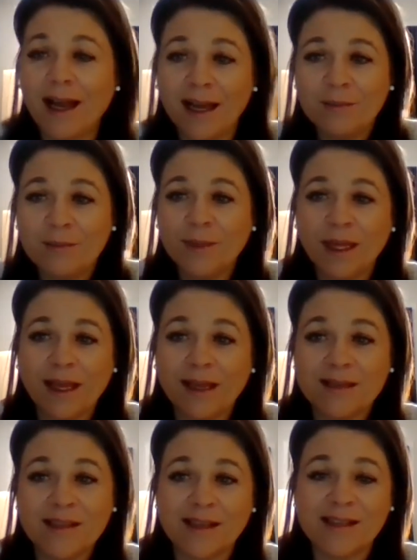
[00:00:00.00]
I'm a
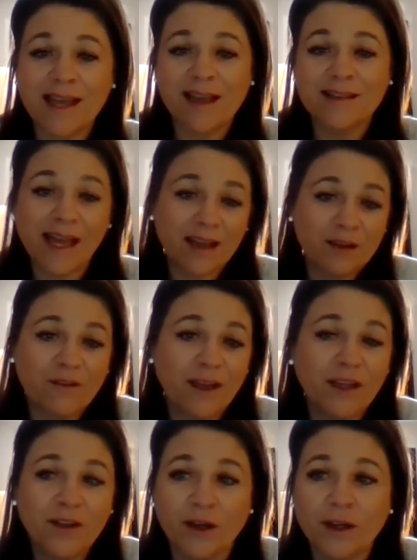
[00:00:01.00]
success and a
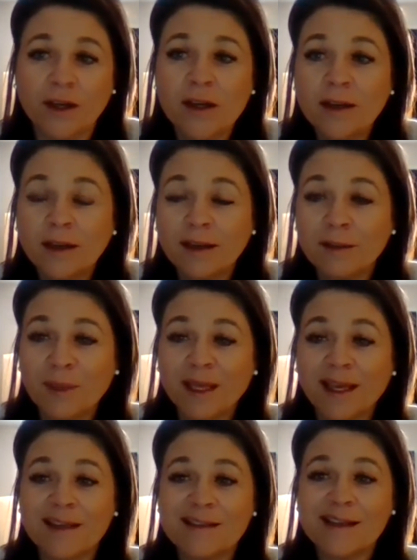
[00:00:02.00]
failure
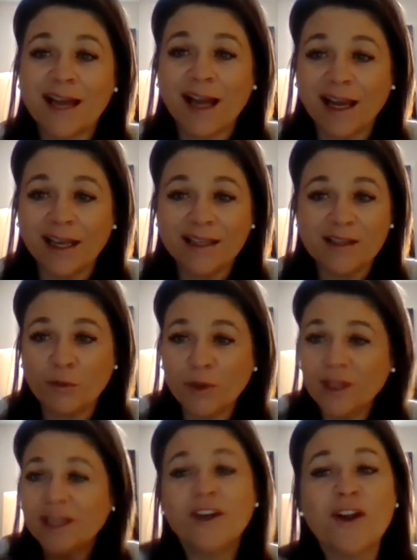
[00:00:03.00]
because I did
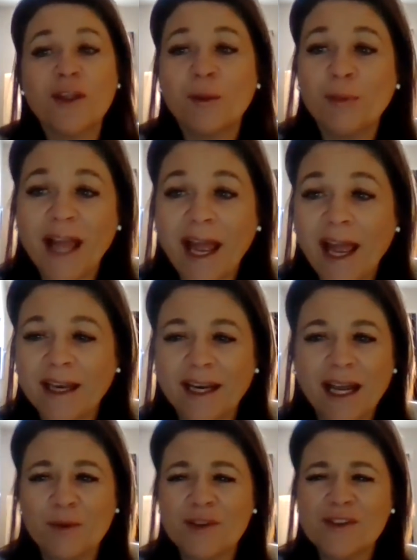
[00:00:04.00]
really good on the plan and
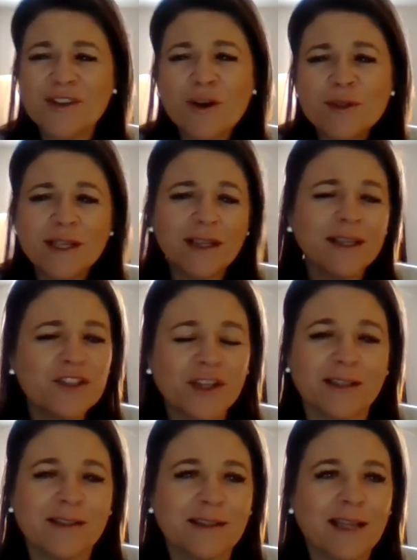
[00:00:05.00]
I was so
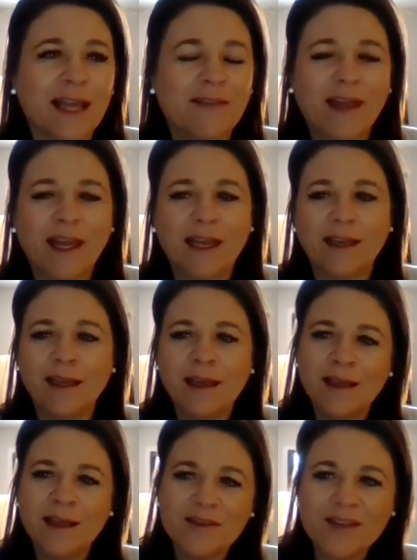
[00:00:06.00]
diligent. And then
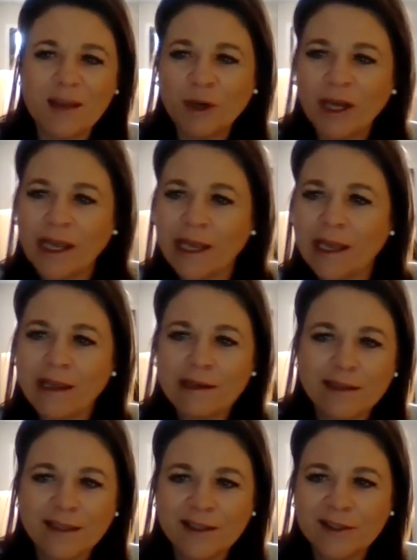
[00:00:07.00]
summer hit,
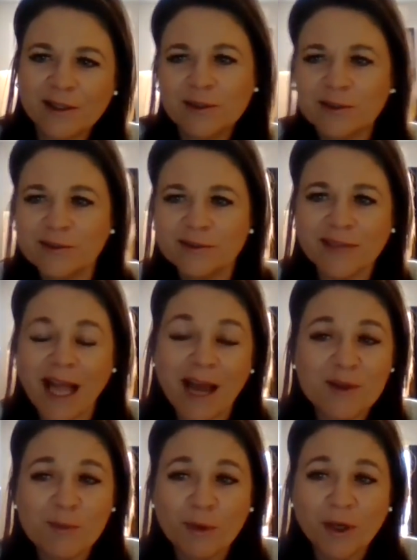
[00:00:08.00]
and I
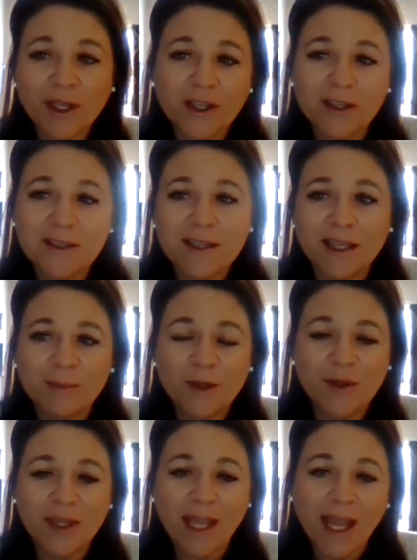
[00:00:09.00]
was pretty good till
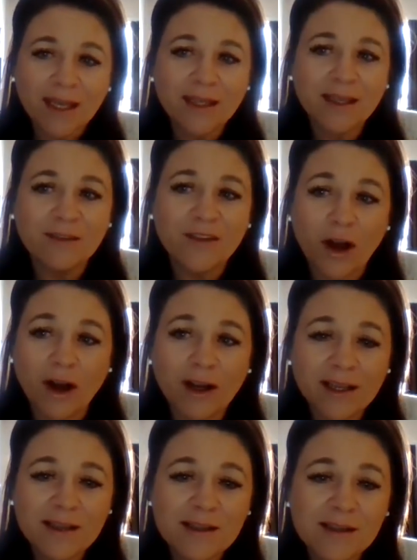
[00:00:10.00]
about the end of
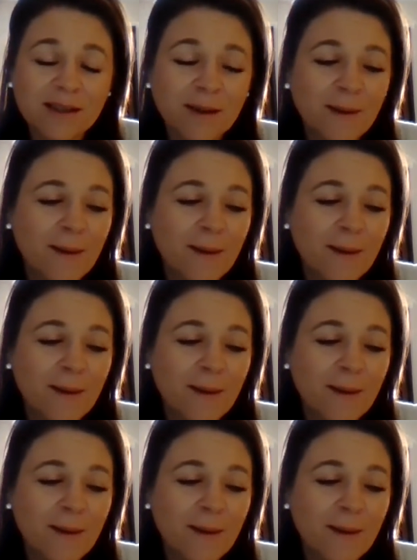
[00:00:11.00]
August.